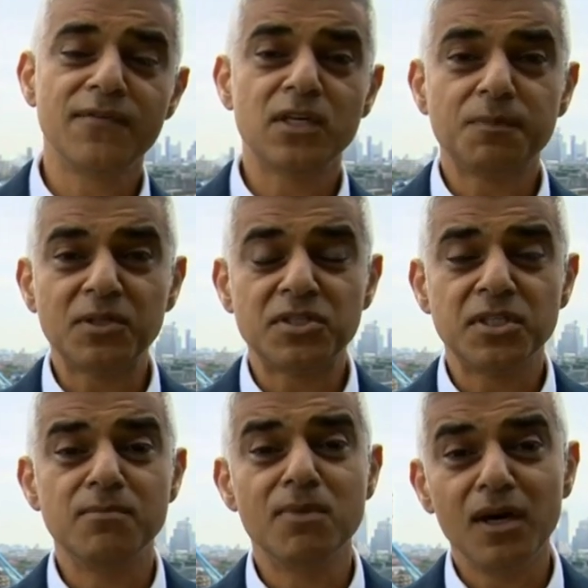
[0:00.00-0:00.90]
I never expect to
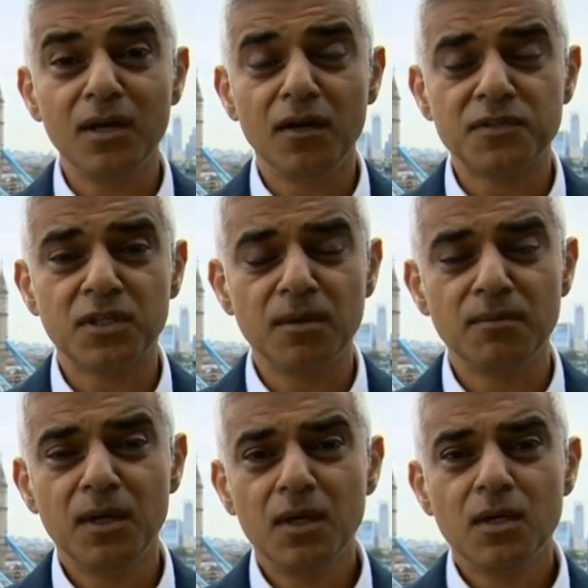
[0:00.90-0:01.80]
see in my
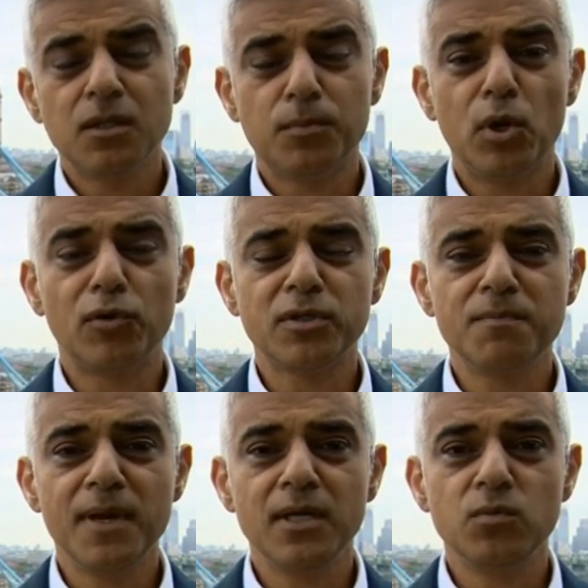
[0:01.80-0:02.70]
lifetime the
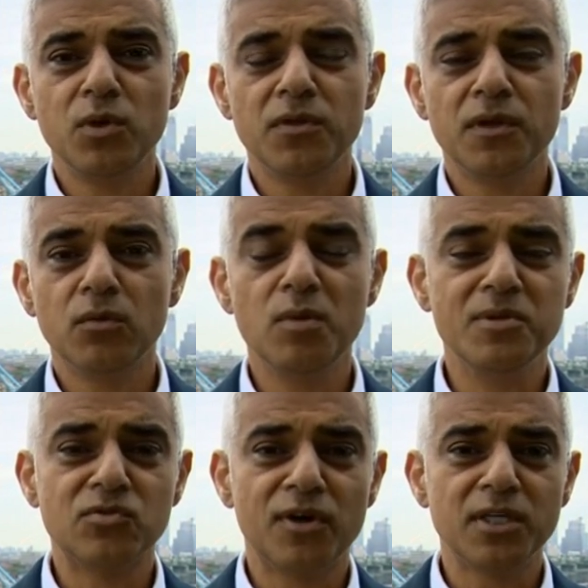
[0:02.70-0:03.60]
progress made with uh,
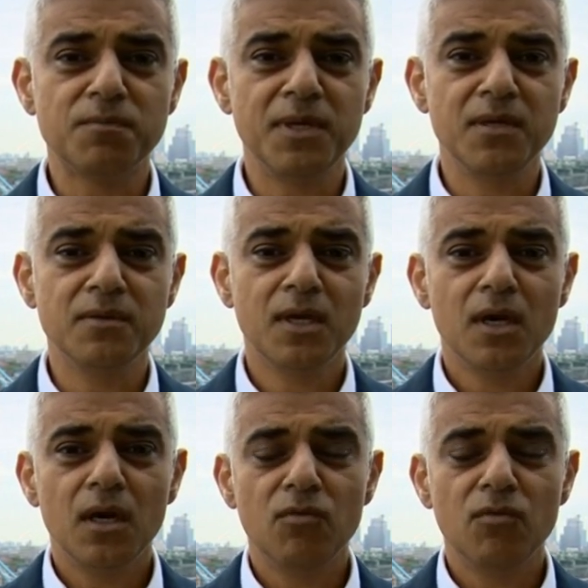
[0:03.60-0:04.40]
women's rights being